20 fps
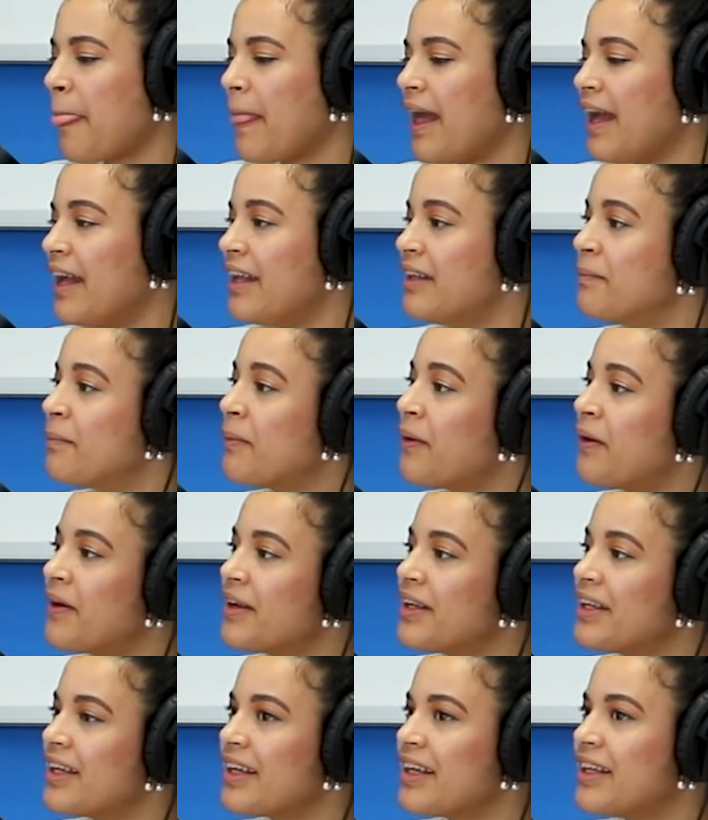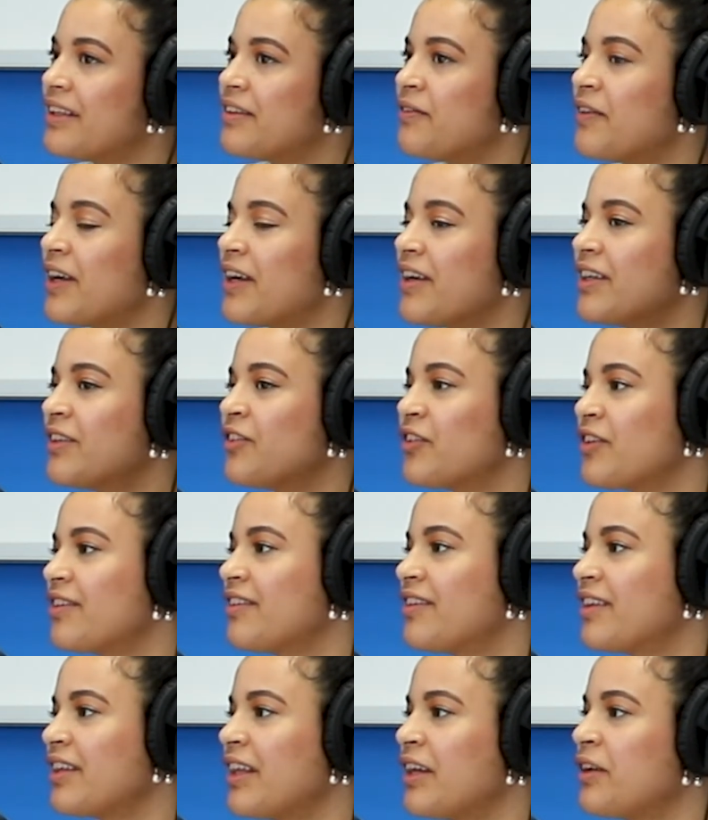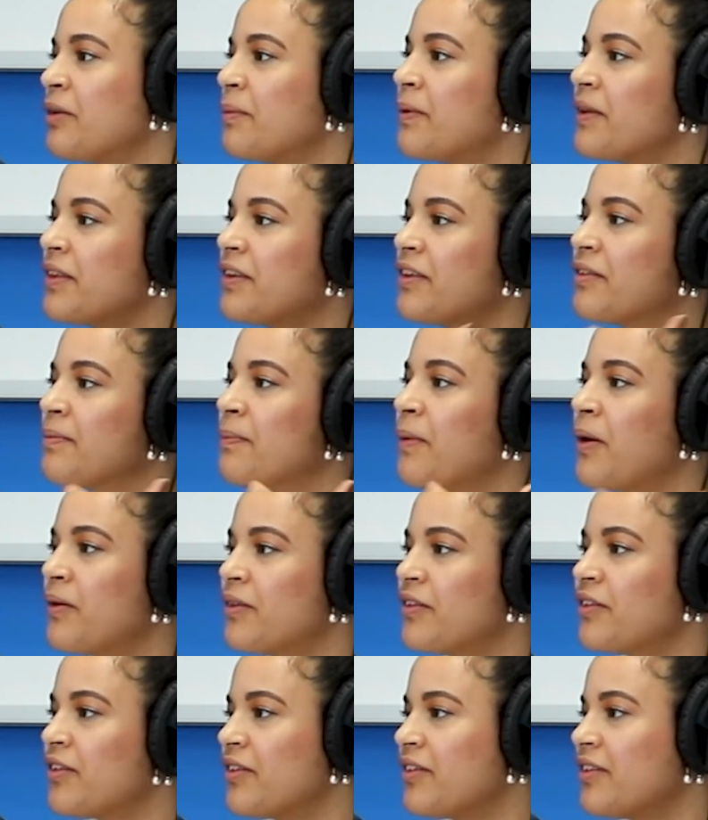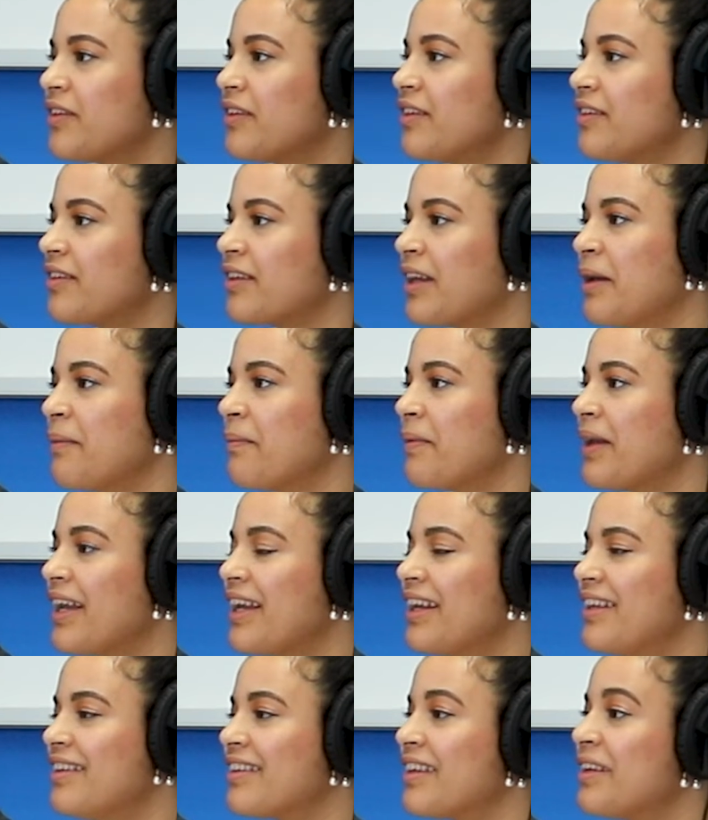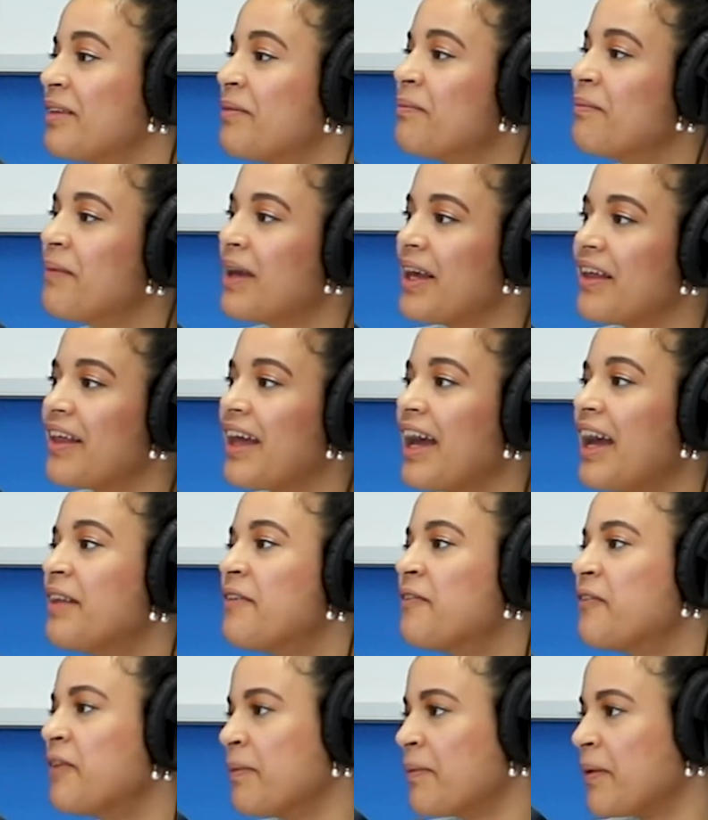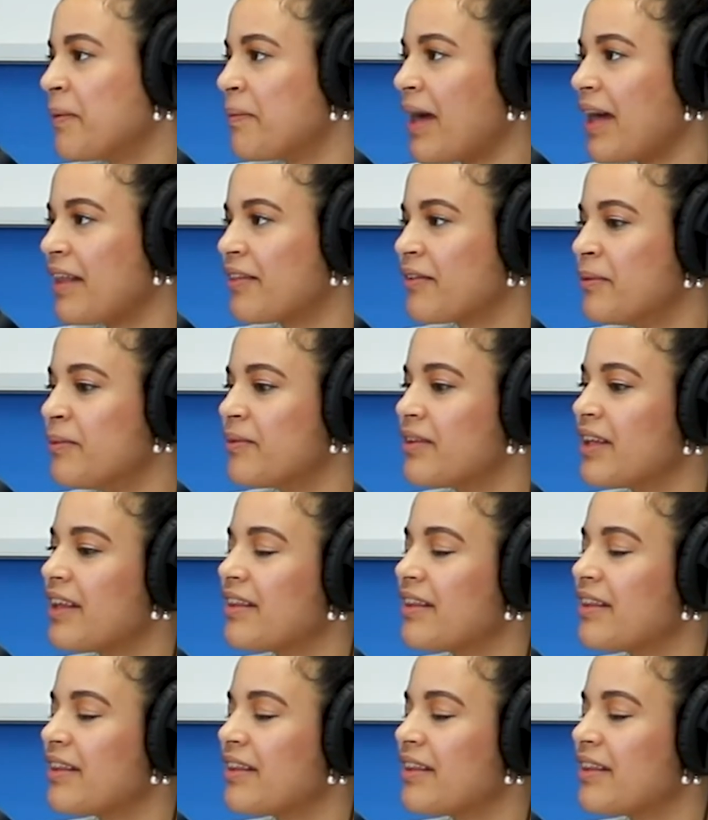And it's very interesting that you put these posters and these campaigns in male and female bathrooms.